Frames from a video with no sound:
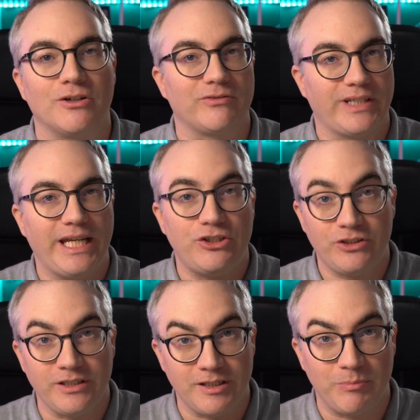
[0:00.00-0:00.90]
of
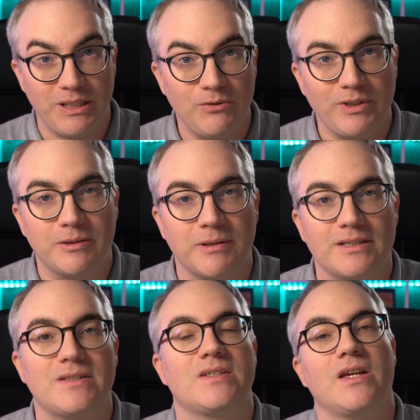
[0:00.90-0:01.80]
HTTP
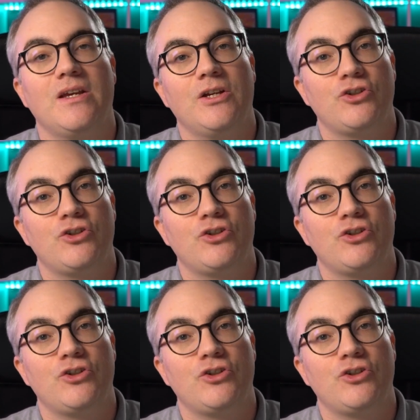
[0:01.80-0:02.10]
requests,